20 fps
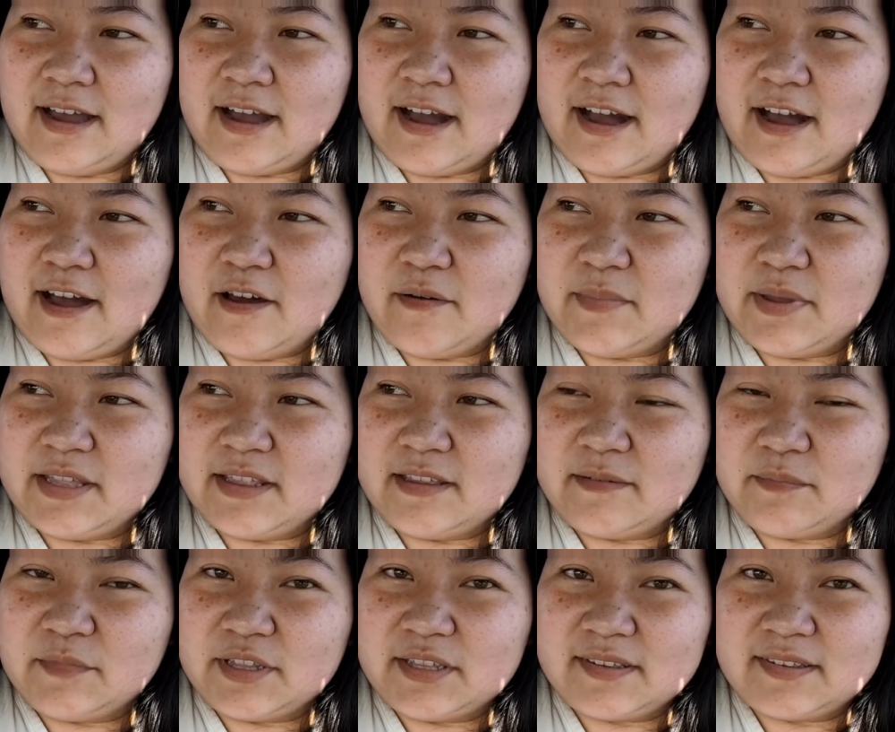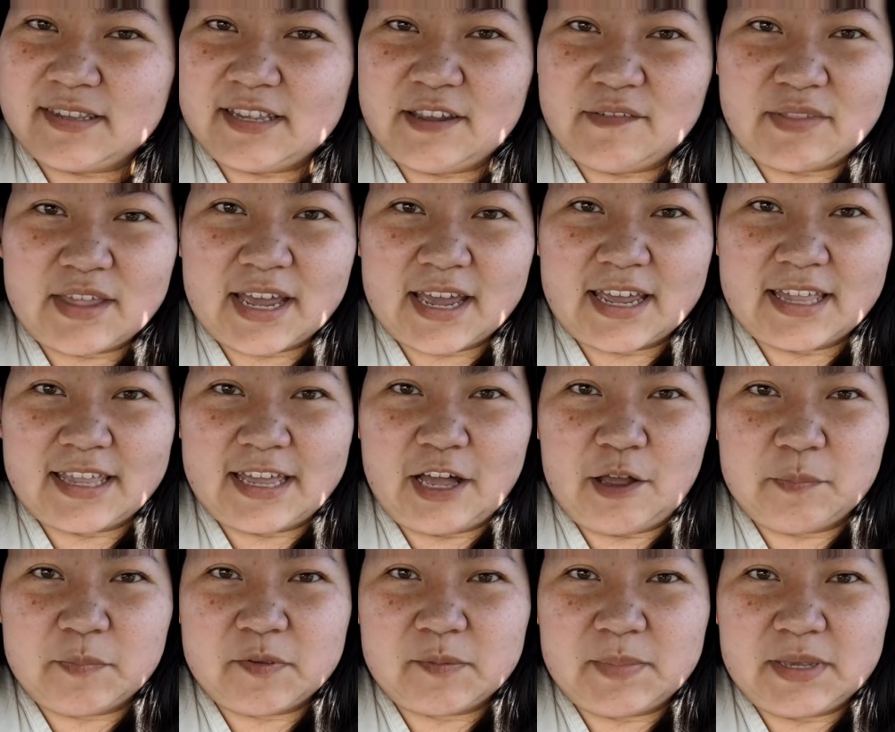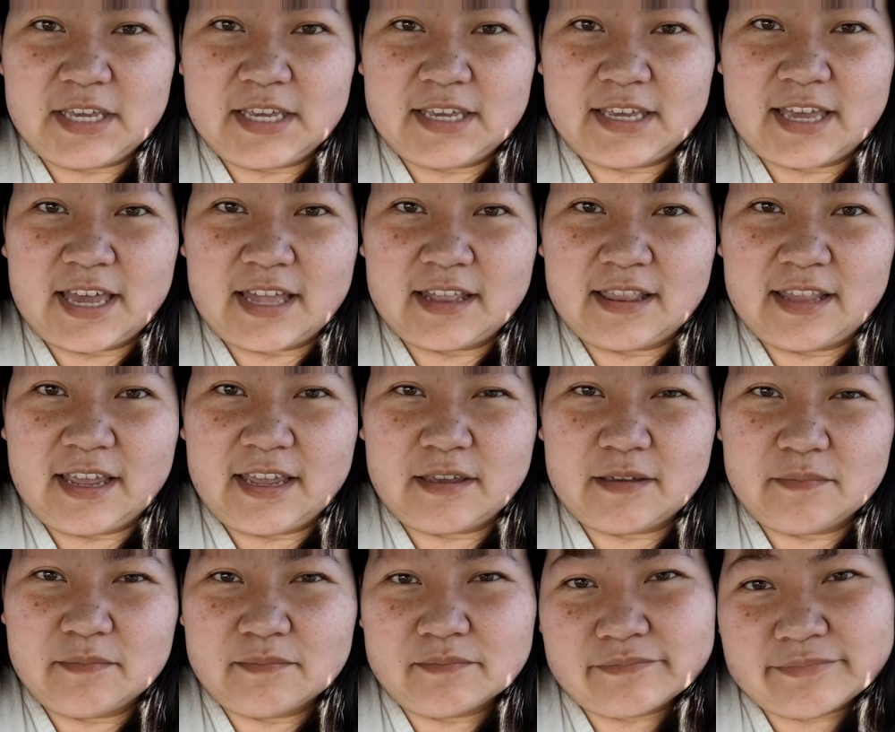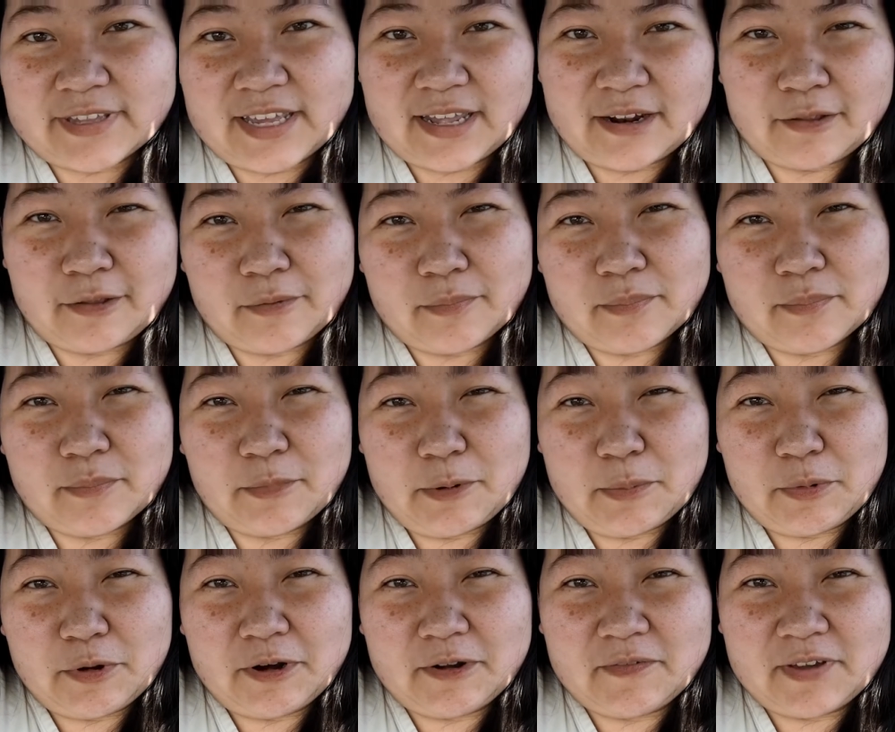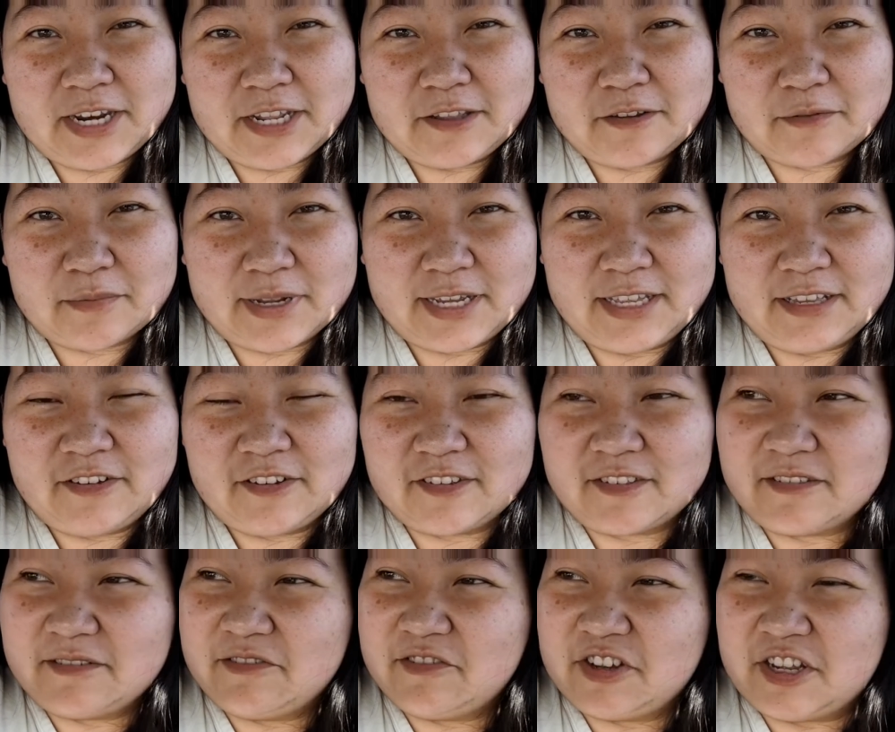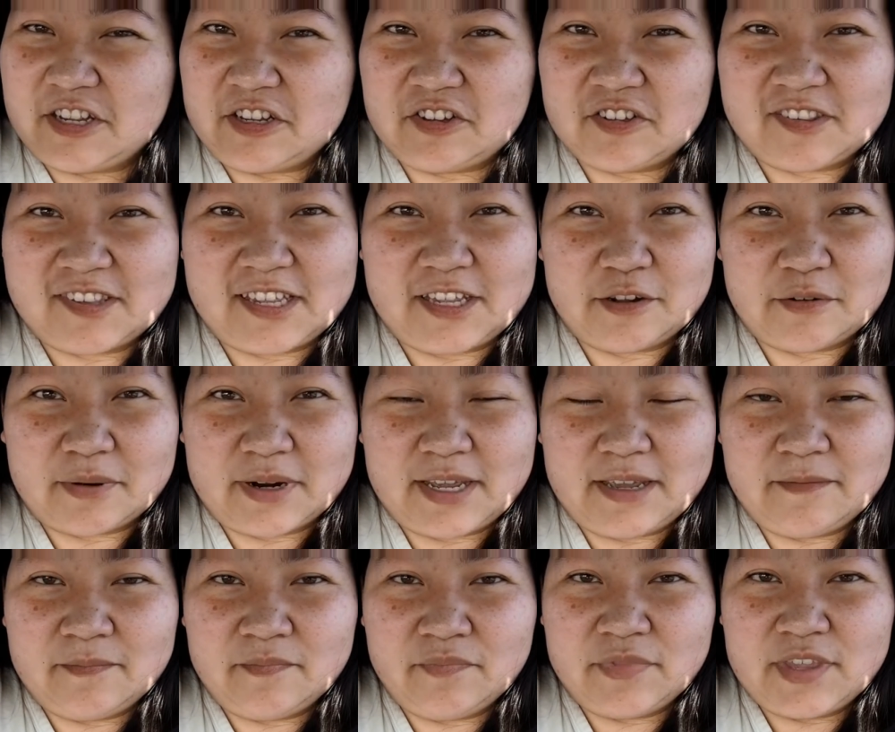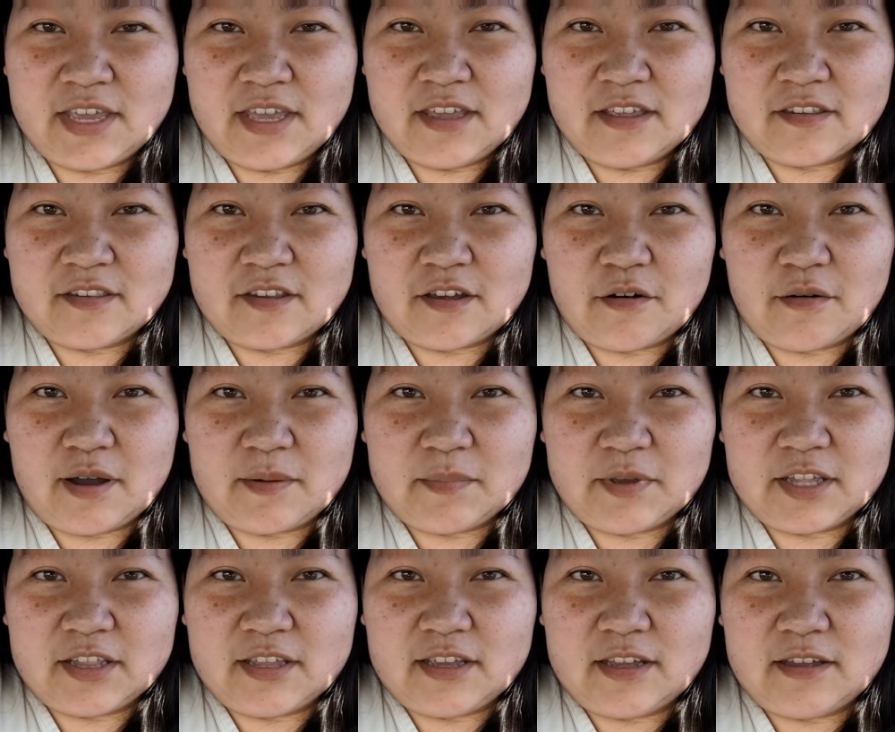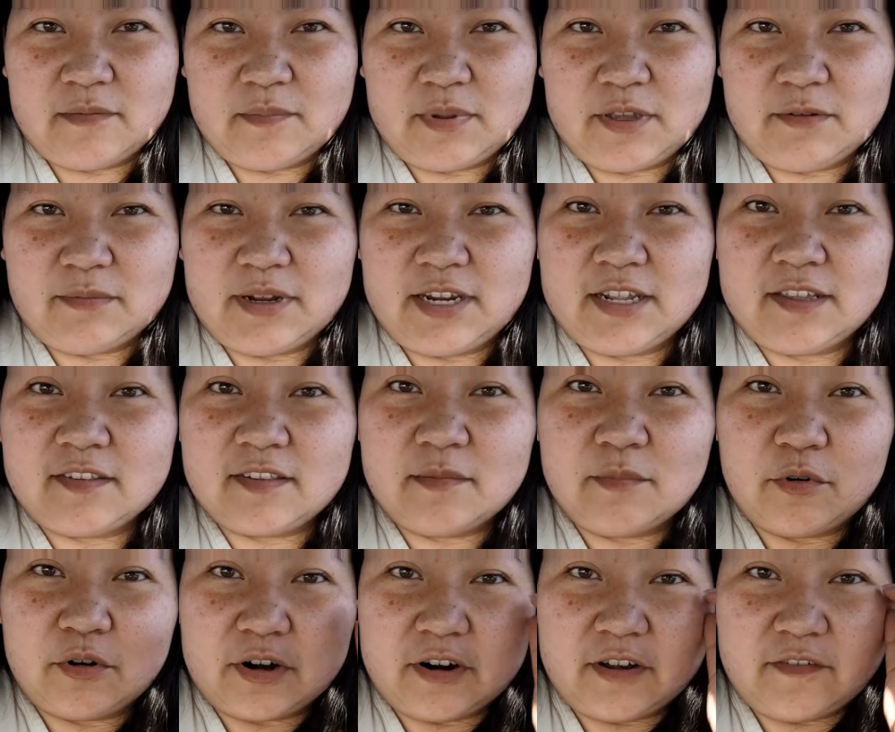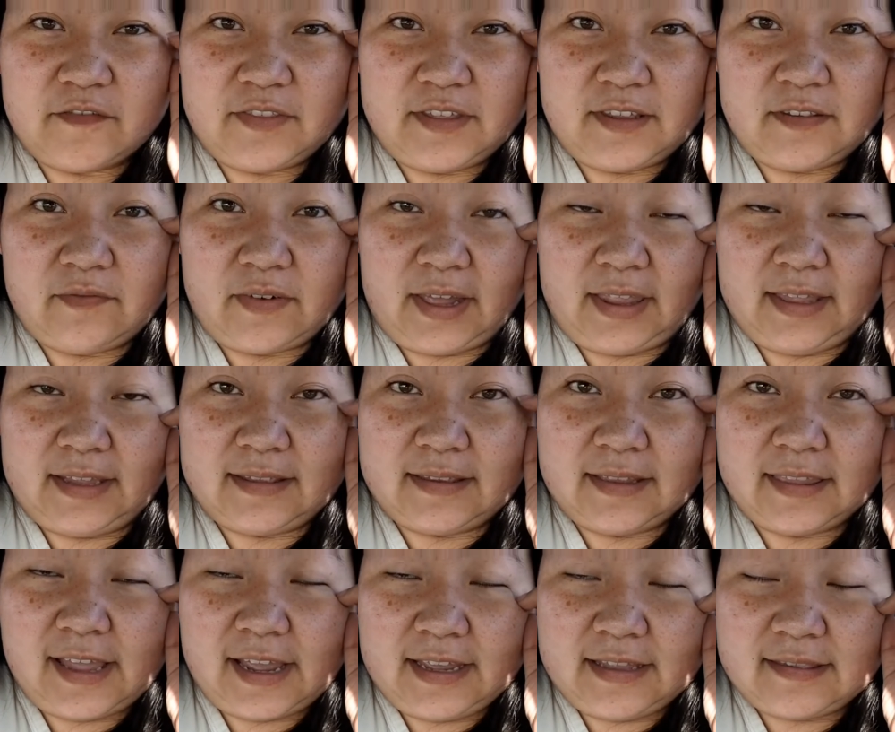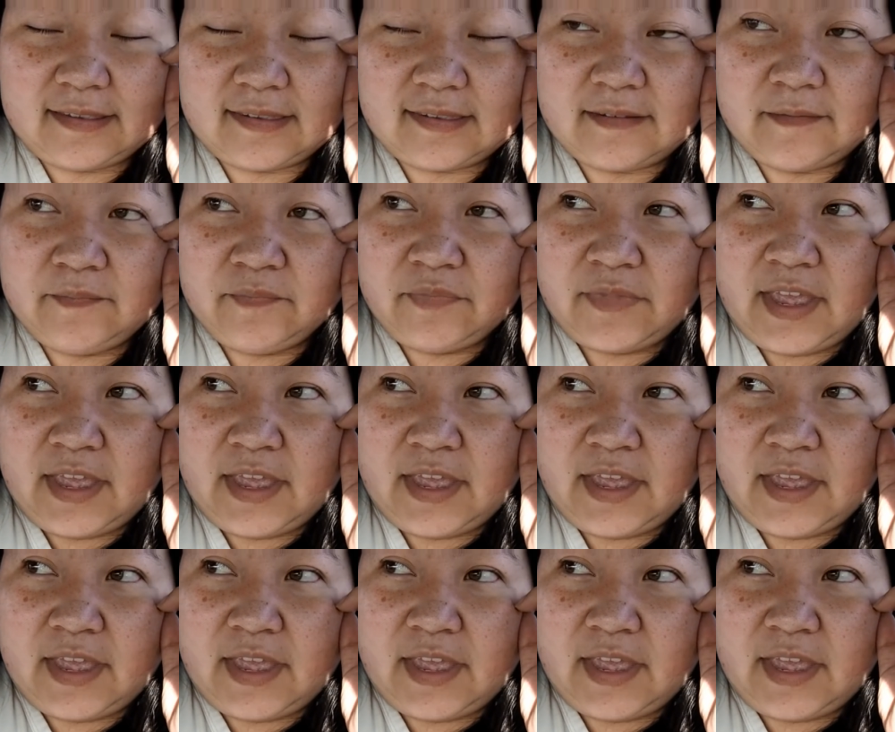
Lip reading: And I'm gonna see if that kind of helps me get like, I don't know, more motivated to read, just change the scenery. So I'm gonna be reading some more of these Violent Delights.